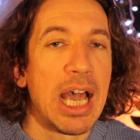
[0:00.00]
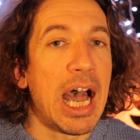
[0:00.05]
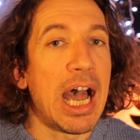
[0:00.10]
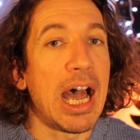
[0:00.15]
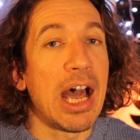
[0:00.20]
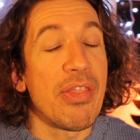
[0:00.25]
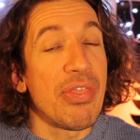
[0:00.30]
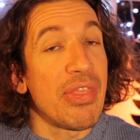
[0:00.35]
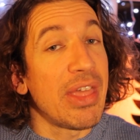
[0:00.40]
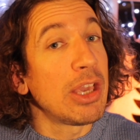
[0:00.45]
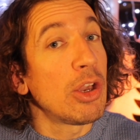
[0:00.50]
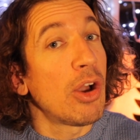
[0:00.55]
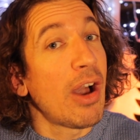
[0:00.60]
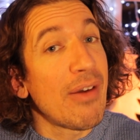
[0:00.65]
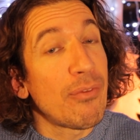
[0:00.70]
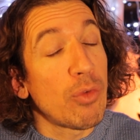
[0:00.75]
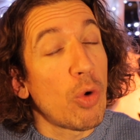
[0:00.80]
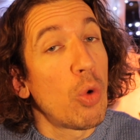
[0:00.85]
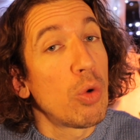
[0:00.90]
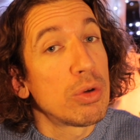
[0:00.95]
And they
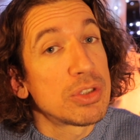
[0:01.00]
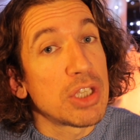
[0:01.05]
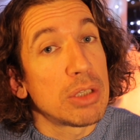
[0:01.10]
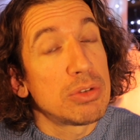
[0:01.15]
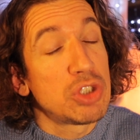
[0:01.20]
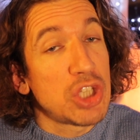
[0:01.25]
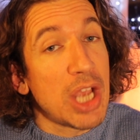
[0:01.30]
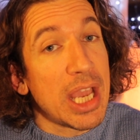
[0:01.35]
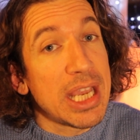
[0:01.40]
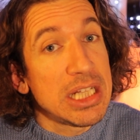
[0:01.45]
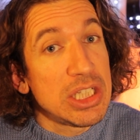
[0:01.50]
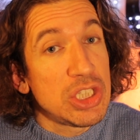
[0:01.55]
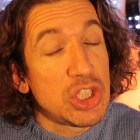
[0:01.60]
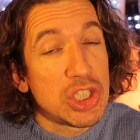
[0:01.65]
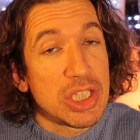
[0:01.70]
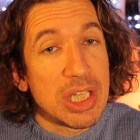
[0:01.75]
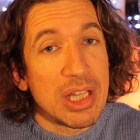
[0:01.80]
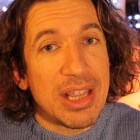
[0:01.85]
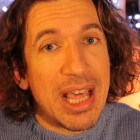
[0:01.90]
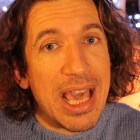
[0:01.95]
have also
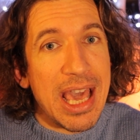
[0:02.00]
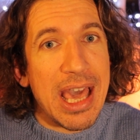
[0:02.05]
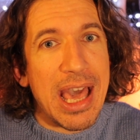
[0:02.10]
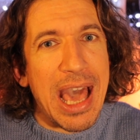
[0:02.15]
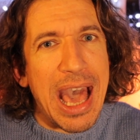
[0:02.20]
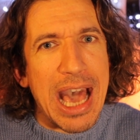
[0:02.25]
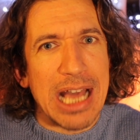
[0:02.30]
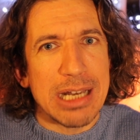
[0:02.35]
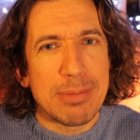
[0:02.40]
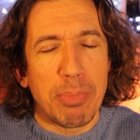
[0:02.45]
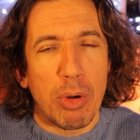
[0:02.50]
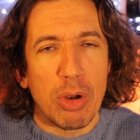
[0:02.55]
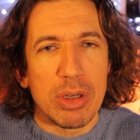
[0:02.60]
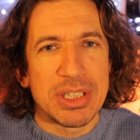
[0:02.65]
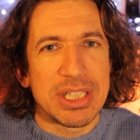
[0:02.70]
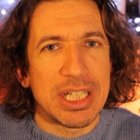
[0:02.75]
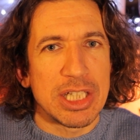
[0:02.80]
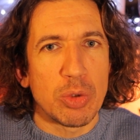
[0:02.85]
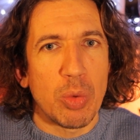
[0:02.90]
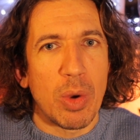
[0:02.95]
changed their ad
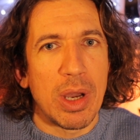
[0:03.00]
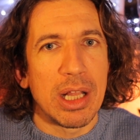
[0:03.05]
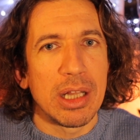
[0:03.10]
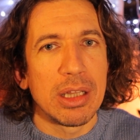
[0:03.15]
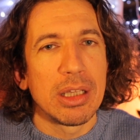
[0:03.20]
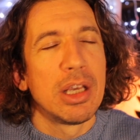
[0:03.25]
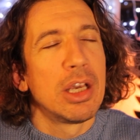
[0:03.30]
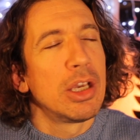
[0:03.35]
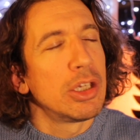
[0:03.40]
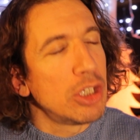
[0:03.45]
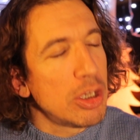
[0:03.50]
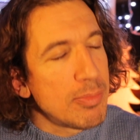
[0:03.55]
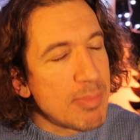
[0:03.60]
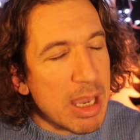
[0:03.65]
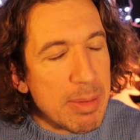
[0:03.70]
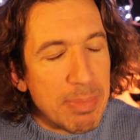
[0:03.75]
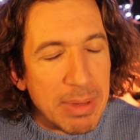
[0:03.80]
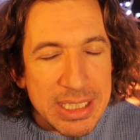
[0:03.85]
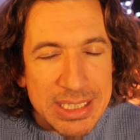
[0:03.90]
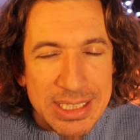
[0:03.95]
policy as well. You
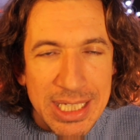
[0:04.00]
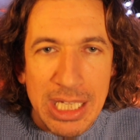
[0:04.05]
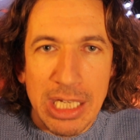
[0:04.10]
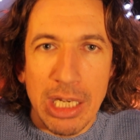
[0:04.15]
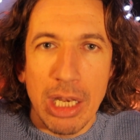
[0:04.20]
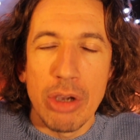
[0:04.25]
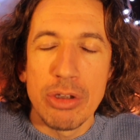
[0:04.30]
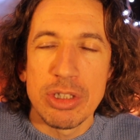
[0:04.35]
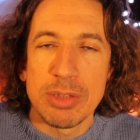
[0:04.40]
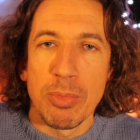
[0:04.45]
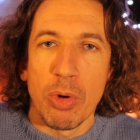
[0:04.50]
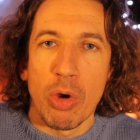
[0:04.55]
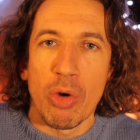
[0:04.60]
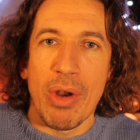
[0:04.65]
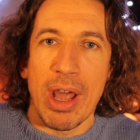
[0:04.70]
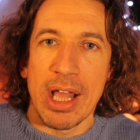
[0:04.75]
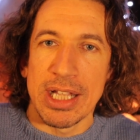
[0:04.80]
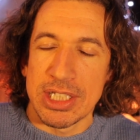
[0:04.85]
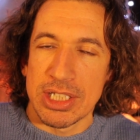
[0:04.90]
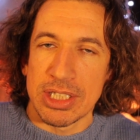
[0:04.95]
may be seeing loads more
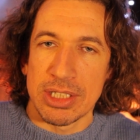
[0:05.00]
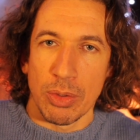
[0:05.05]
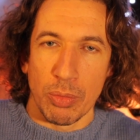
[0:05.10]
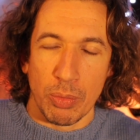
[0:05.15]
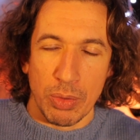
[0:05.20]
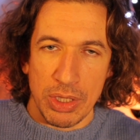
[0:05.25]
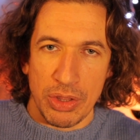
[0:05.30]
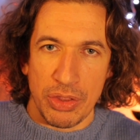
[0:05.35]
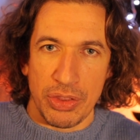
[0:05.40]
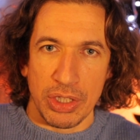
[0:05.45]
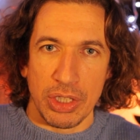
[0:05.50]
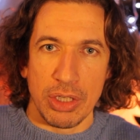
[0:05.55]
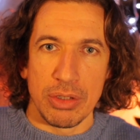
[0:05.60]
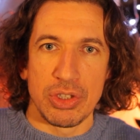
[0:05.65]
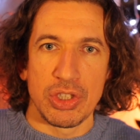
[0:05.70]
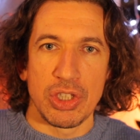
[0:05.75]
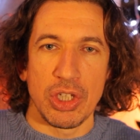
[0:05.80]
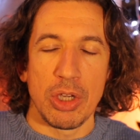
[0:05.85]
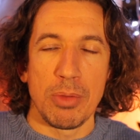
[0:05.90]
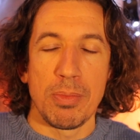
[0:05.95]
ads with
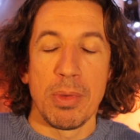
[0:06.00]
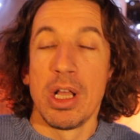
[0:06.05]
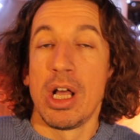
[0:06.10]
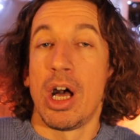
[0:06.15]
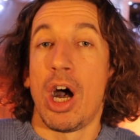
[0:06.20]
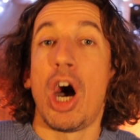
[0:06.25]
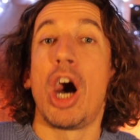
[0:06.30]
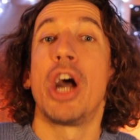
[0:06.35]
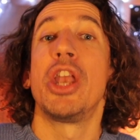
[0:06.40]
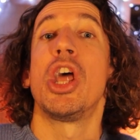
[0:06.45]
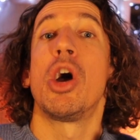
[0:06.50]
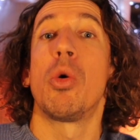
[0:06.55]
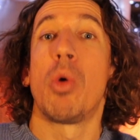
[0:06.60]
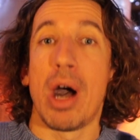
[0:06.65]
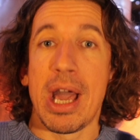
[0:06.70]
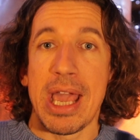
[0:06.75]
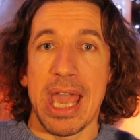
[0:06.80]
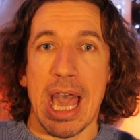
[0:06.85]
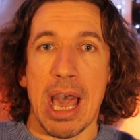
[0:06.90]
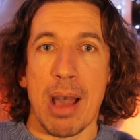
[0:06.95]
YouTube. I know
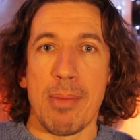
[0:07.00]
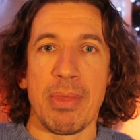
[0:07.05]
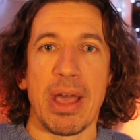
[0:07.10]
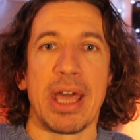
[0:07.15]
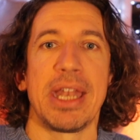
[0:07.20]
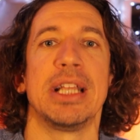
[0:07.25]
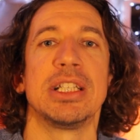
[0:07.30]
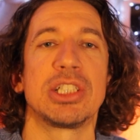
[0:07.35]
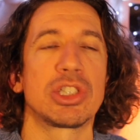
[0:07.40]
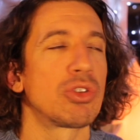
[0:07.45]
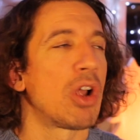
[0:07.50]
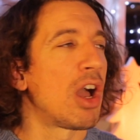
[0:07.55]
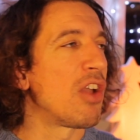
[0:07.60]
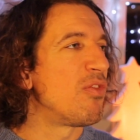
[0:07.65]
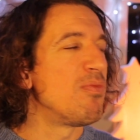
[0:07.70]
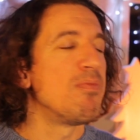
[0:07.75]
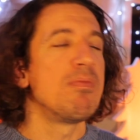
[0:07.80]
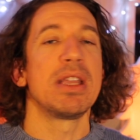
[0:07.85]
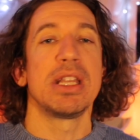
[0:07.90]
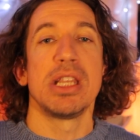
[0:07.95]
I am, and it's
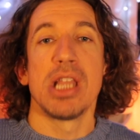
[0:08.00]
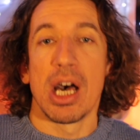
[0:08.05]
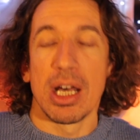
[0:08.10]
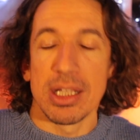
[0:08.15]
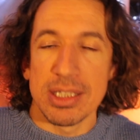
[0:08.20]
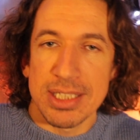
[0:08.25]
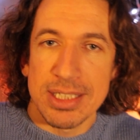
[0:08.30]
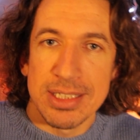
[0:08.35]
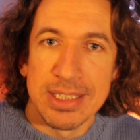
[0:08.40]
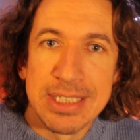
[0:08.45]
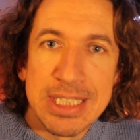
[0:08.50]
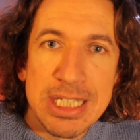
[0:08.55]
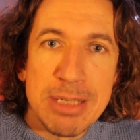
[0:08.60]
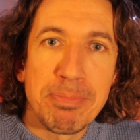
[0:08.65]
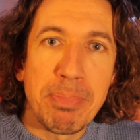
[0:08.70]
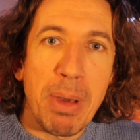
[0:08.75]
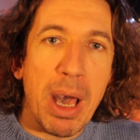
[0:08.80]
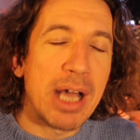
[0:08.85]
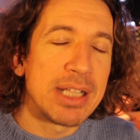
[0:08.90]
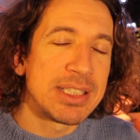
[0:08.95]
driving me nuts.
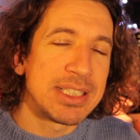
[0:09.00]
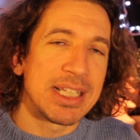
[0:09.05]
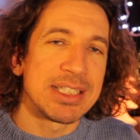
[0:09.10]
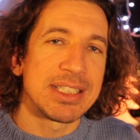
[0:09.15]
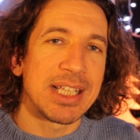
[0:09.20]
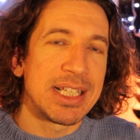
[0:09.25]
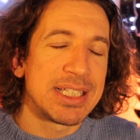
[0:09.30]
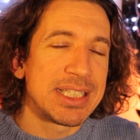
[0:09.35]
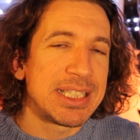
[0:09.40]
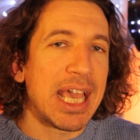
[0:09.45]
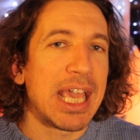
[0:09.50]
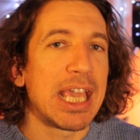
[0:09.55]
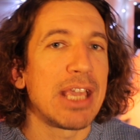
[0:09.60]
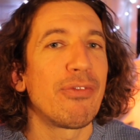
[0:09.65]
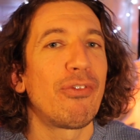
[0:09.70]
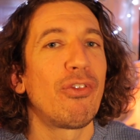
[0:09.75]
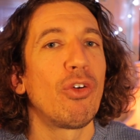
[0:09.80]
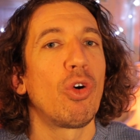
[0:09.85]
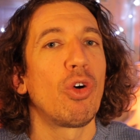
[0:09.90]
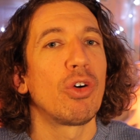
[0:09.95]
But as I say,
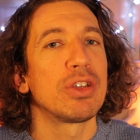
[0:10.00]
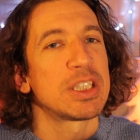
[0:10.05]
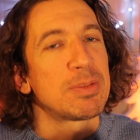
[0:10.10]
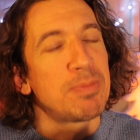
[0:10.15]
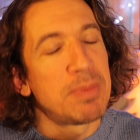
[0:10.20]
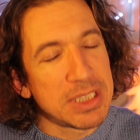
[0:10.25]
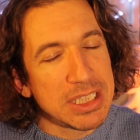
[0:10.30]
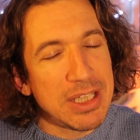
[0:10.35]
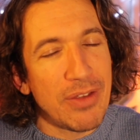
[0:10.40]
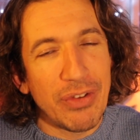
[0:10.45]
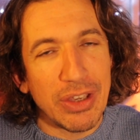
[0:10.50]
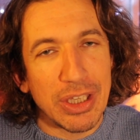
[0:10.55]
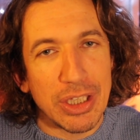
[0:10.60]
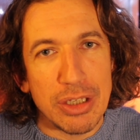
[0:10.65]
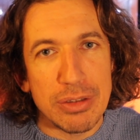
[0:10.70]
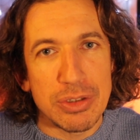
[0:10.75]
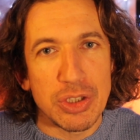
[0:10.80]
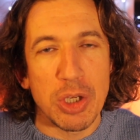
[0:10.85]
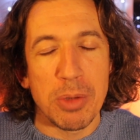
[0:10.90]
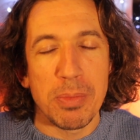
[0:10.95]
for specific
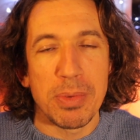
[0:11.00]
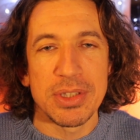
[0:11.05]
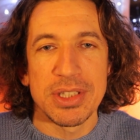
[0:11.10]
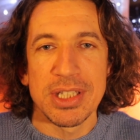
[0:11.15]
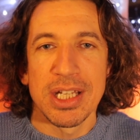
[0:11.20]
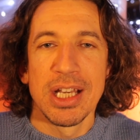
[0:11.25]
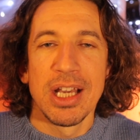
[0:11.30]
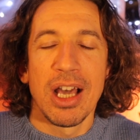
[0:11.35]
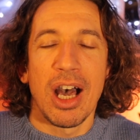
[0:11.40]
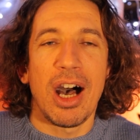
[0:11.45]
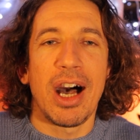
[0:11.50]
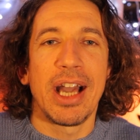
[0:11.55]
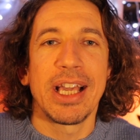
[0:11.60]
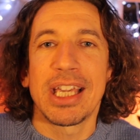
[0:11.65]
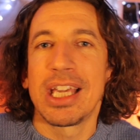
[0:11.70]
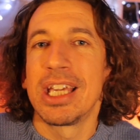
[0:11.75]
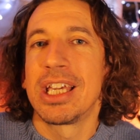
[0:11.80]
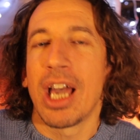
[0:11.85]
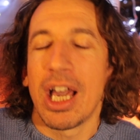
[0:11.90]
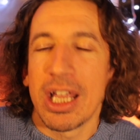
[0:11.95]
YouTubers, I
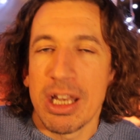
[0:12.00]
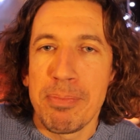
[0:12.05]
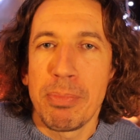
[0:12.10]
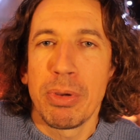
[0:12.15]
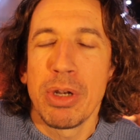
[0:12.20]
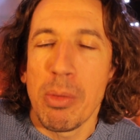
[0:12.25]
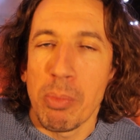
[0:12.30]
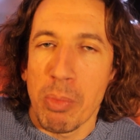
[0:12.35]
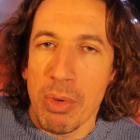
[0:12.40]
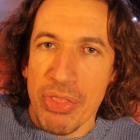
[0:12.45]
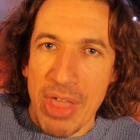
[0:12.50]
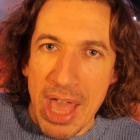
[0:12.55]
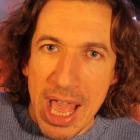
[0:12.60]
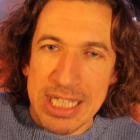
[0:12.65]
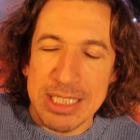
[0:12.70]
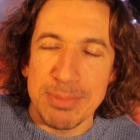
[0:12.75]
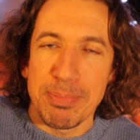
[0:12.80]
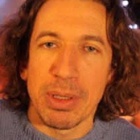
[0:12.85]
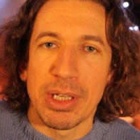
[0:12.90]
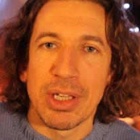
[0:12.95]
can kind of put up with
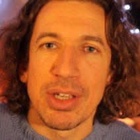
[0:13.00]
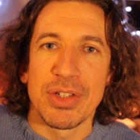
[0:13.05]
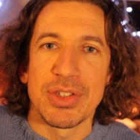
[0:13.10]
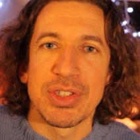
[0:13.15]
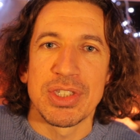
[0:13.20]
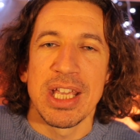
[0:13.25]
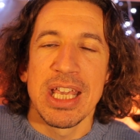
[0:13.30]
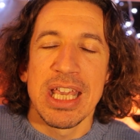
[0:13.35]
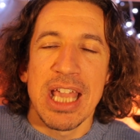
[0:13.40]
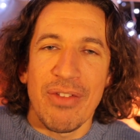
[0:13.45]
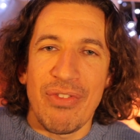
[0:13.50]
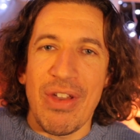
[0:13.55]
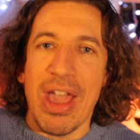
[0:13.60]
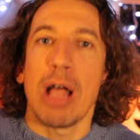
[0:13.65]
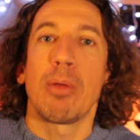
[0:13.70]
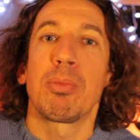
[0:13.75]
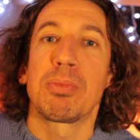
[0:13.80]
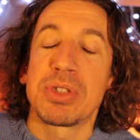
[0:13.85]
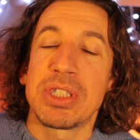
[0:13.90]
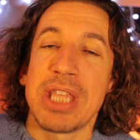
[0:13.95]
that, because if it
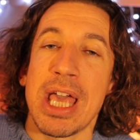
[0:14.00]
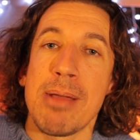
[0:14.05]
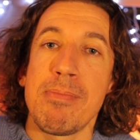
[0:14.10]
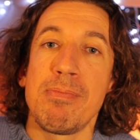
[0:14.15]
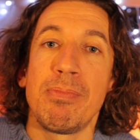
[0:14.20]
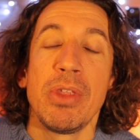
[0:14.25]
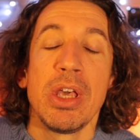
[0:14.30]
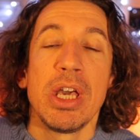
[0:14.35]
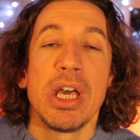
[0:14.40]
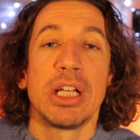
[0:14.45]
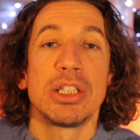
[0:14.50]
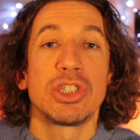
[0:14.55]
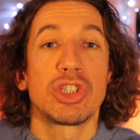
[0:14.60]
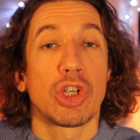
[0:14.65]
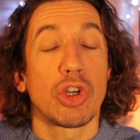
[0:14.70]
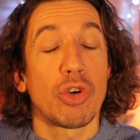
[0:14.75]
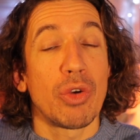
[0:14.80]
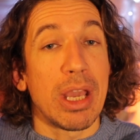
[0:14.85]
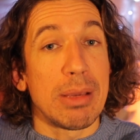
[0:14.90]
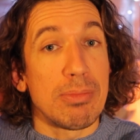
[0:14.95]
helps them to
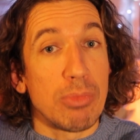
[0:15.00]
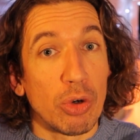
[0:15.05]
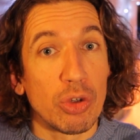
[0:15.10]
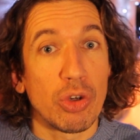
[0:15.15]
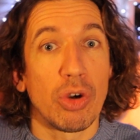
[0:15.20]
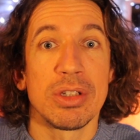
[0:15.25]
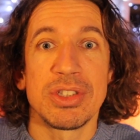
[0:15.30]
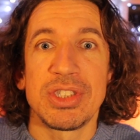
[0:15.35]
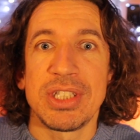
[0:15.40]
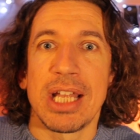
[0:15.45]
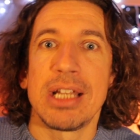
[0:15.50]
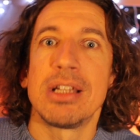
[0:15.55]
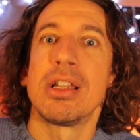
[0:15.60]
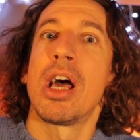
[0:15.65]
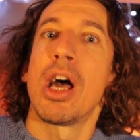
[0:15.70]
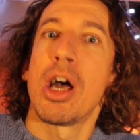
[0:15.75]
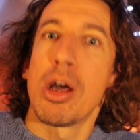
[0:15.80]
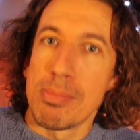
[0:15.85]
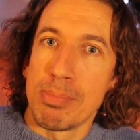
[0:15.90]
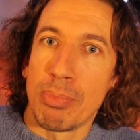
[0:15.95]
create more content,
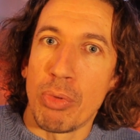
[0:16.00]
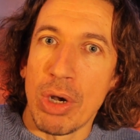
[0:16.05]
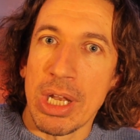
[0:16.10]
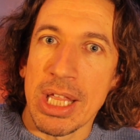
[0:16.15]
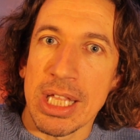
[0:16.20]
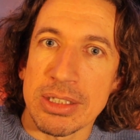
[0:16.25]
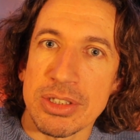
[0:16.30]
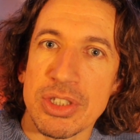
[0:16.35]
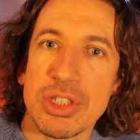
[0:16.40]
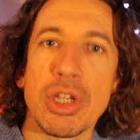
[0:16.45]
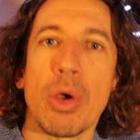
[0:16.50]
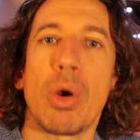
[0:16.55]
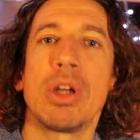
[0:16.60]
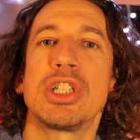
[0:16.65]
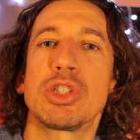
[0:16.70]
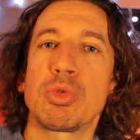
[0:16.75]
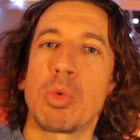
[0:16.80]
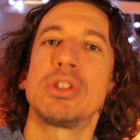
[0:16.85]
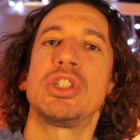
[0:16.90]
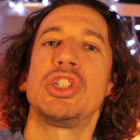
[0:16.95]
brilliant. So I
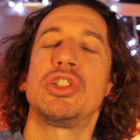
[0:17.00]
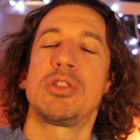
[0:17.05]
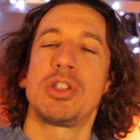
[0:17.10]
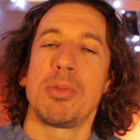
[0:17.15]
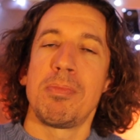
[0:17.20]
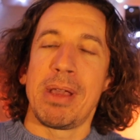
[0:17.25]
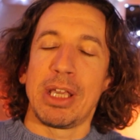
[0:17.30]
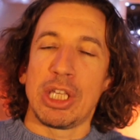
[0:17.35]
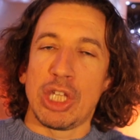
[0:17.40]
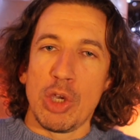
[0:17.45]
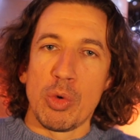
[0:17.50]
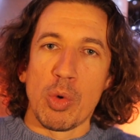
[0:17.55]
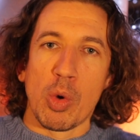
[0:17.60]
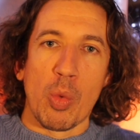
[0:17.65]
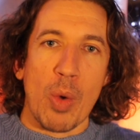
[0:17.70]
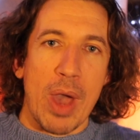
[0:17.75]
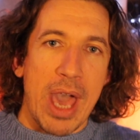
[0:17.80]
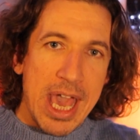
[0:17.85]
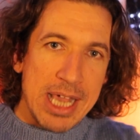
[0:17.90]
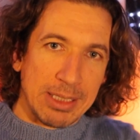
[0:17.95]
just wanted to make you
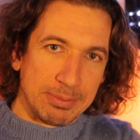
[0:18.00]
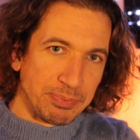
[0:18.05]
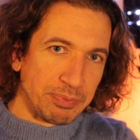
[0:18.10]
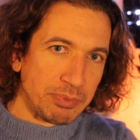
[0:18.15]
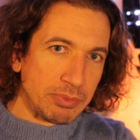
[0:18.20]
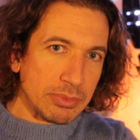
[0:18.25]
aware.